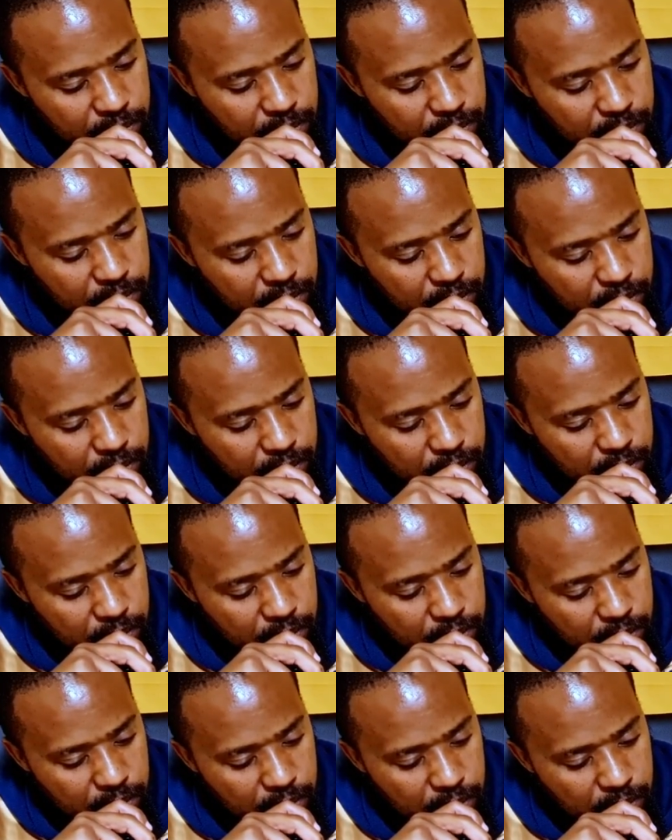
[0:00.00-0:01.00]
The
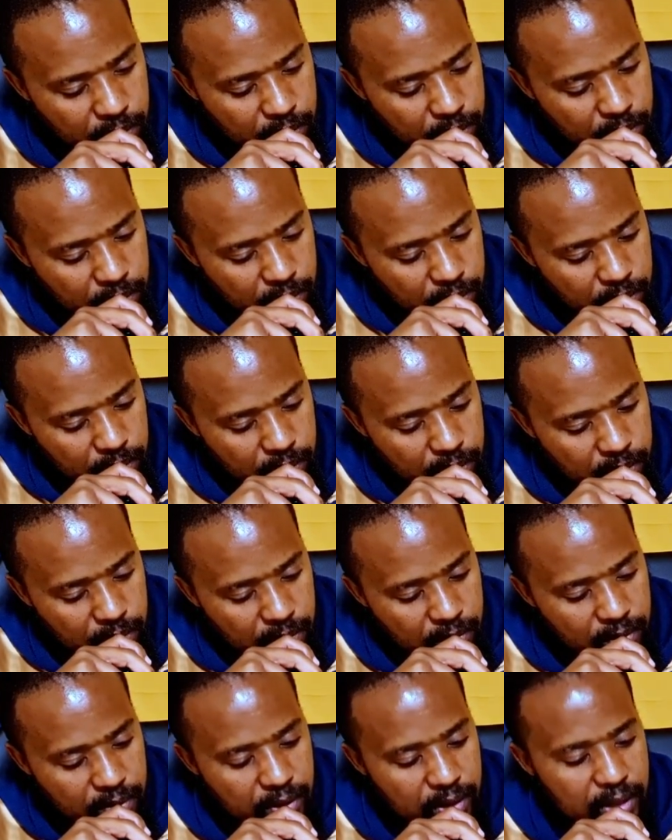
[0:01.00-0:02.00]
same commit thou
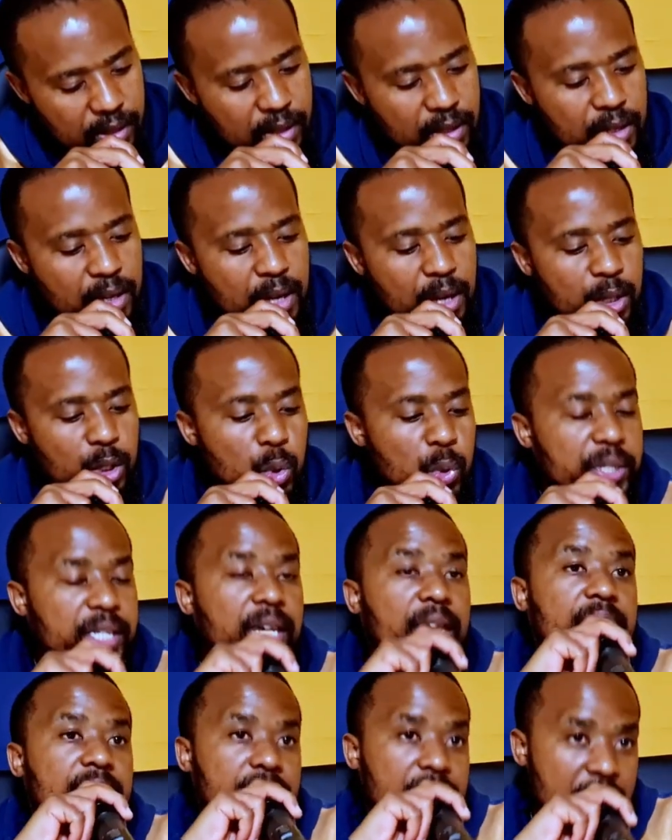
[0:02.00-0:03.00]
to faithful men. You
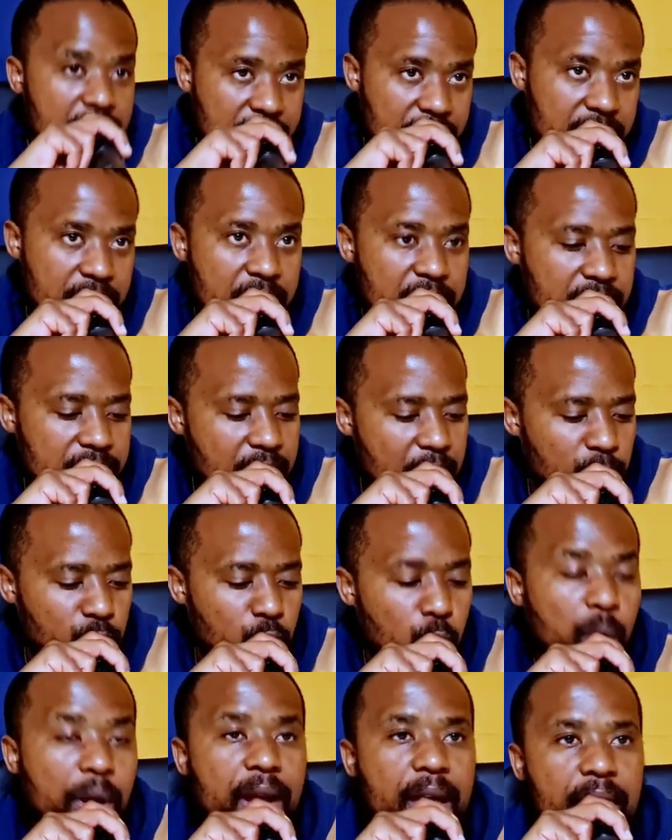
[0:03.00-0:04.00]
see, these things
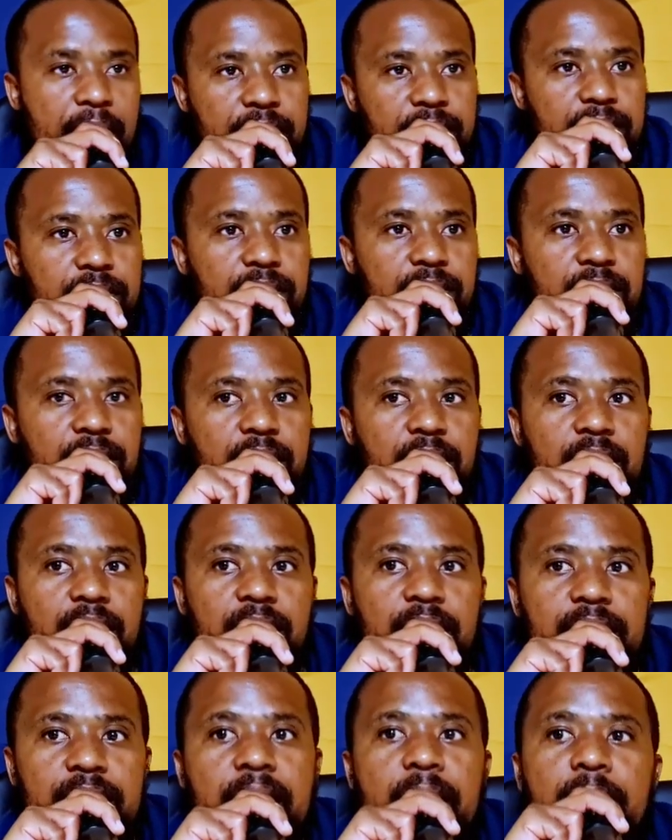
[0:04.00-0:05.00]
that you learn,
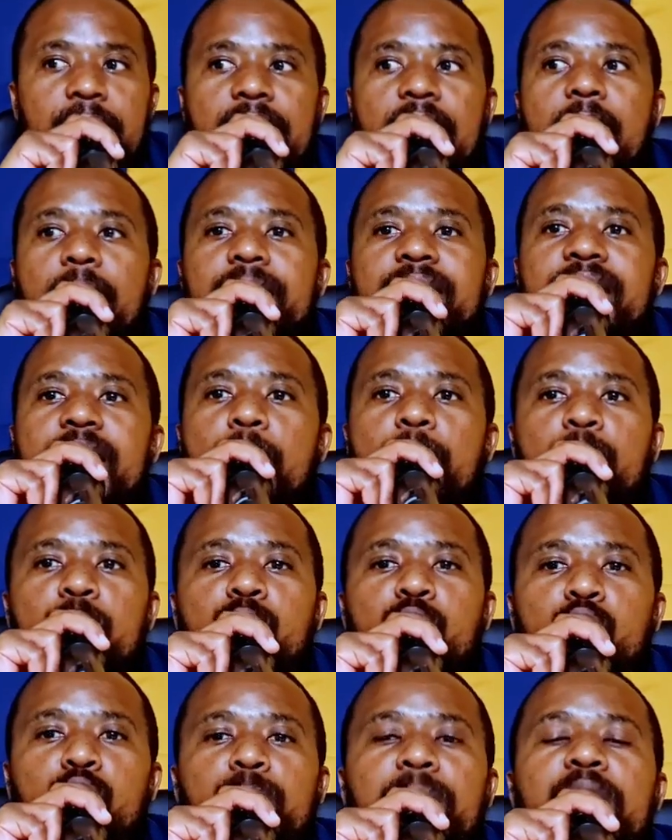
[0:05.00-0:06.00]
they are
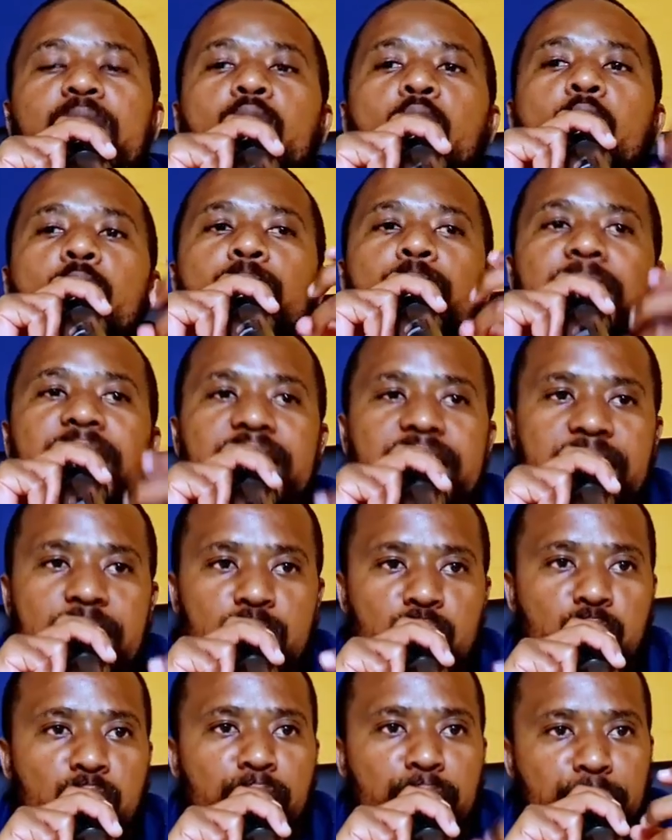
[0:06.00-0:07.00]
supposed to be
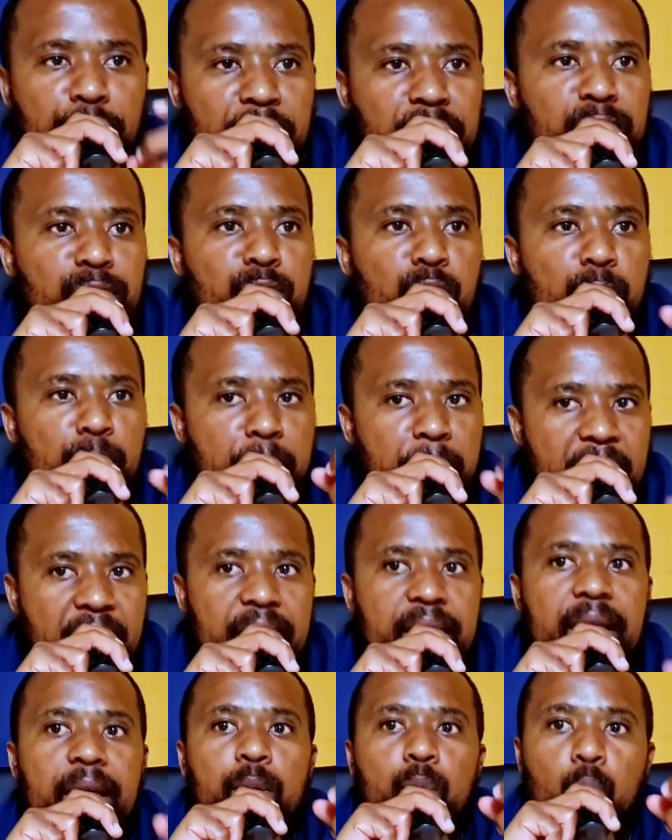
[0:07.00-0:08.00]
committed to faithful
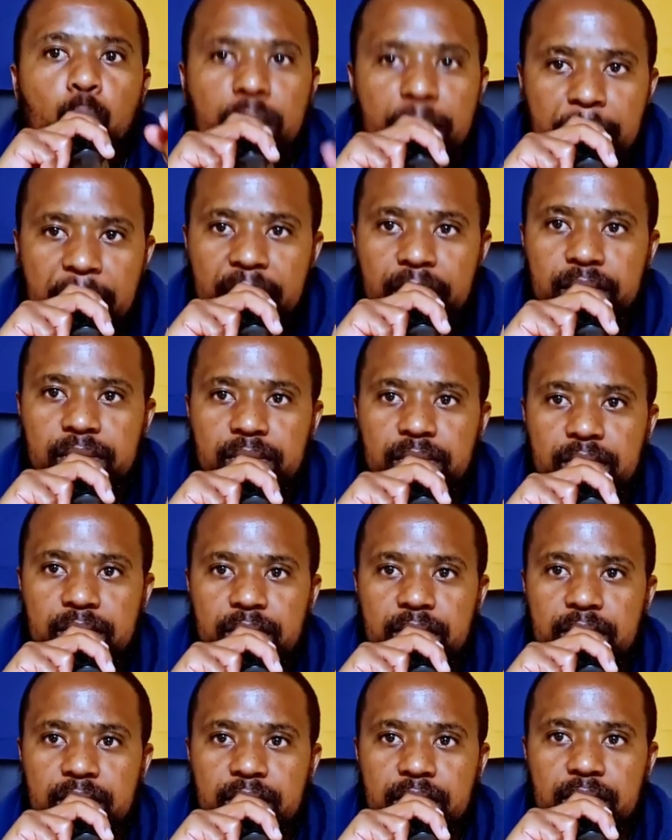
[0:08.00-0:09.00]
men and women.
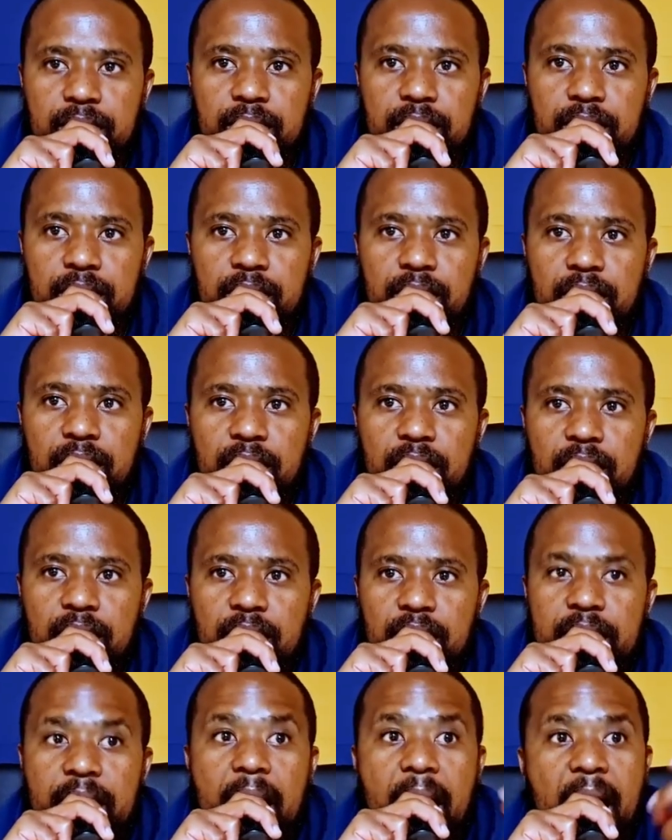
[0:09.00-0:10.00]

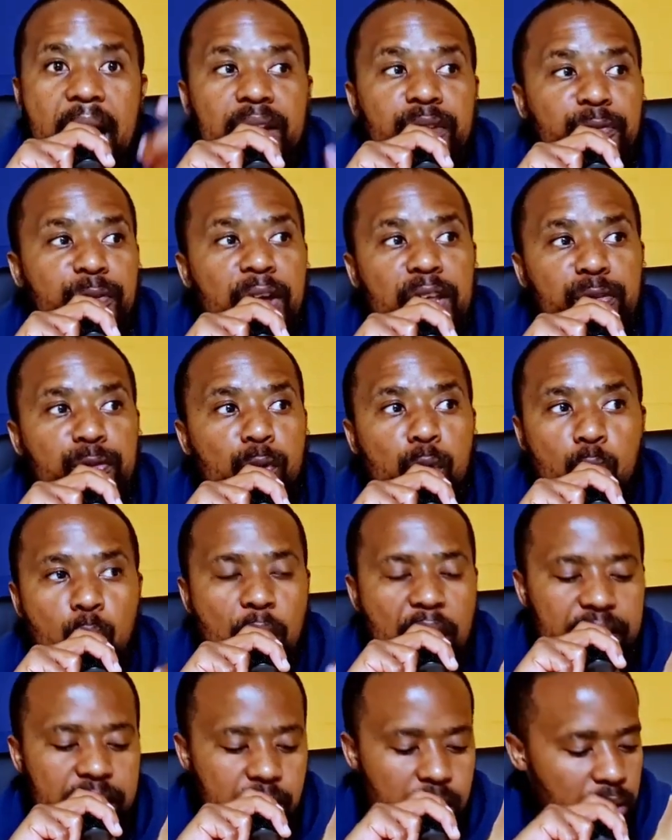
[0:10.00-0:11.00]
The unfaithful
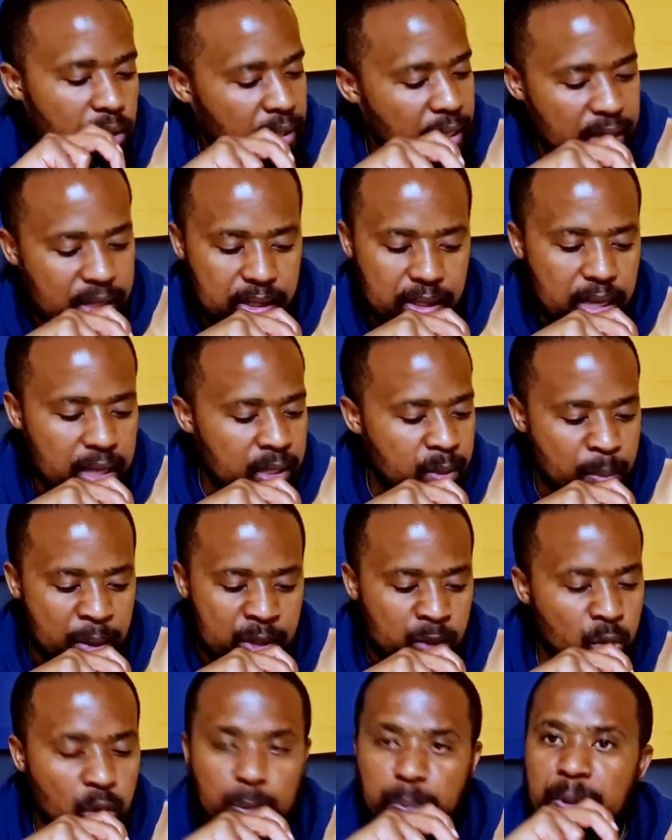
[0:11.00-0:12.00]
ones, these things
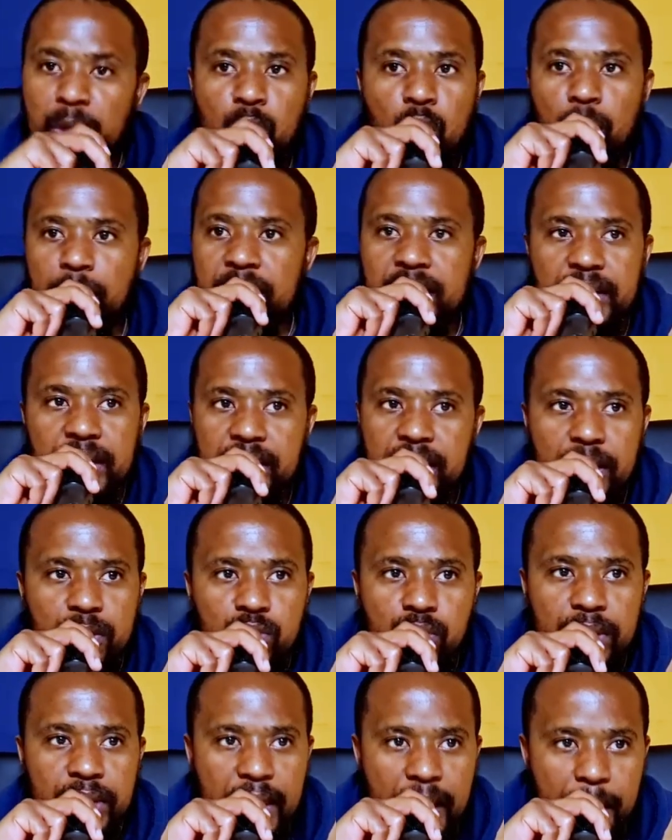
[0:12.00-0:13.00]
must not be committed
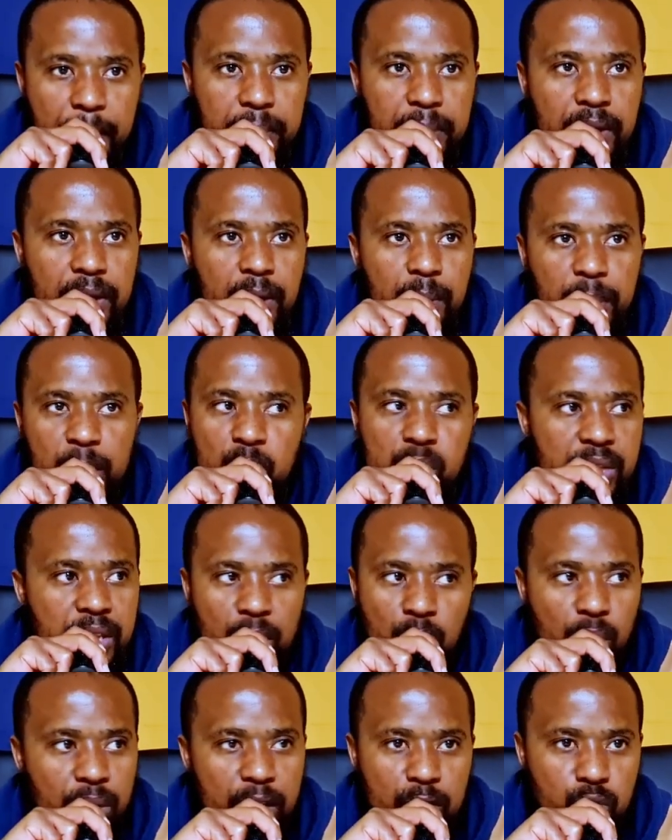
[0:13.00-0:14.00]
unto them because
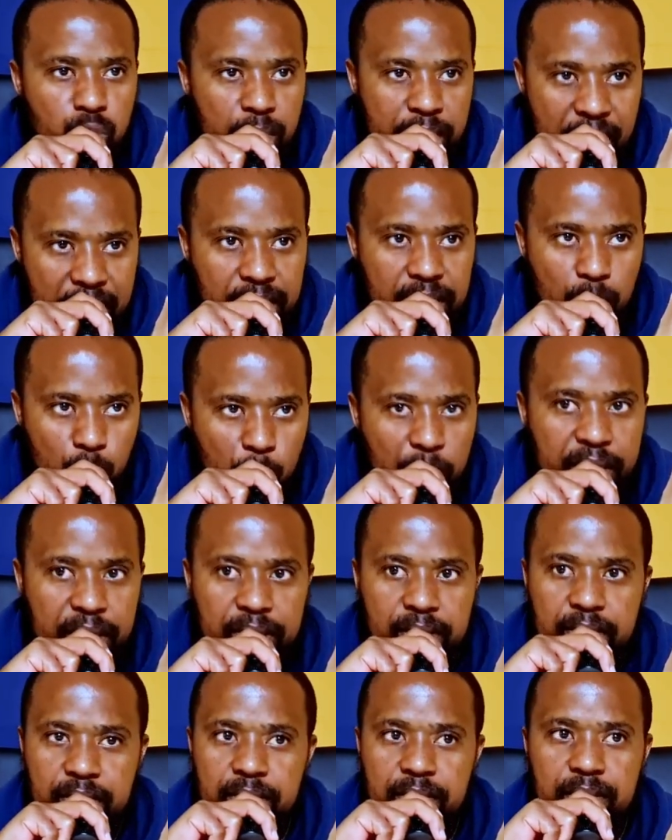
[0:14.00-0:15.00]
they're not going to do nothing with
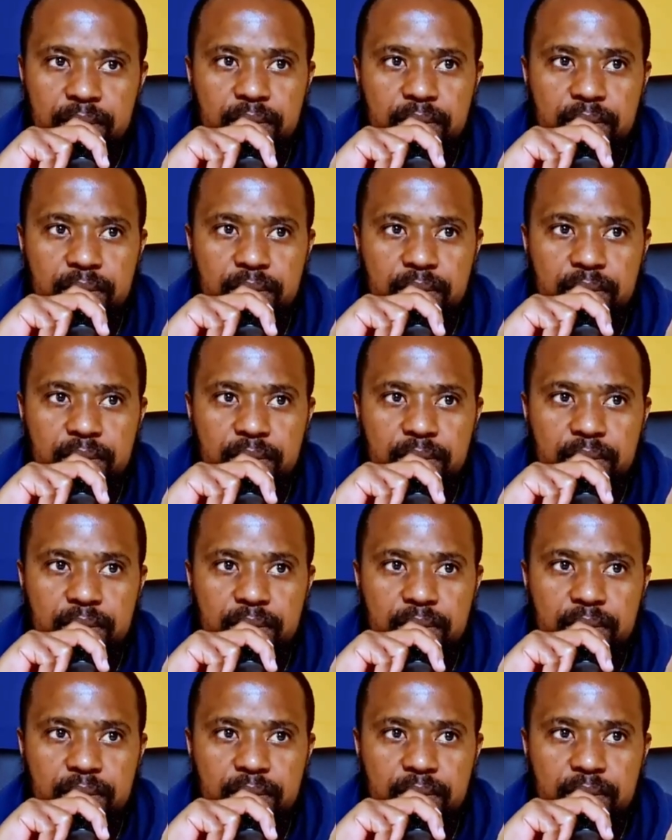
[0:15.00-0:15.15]
it.